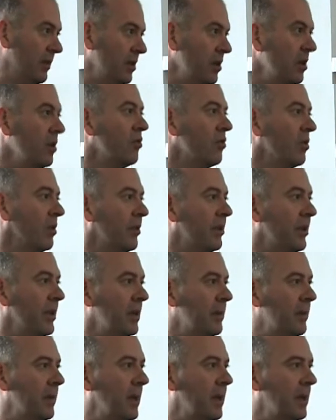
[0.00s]
of a neutral
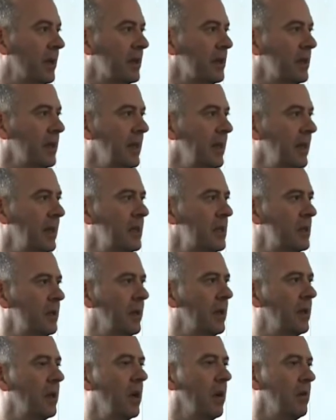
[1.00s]
third party into a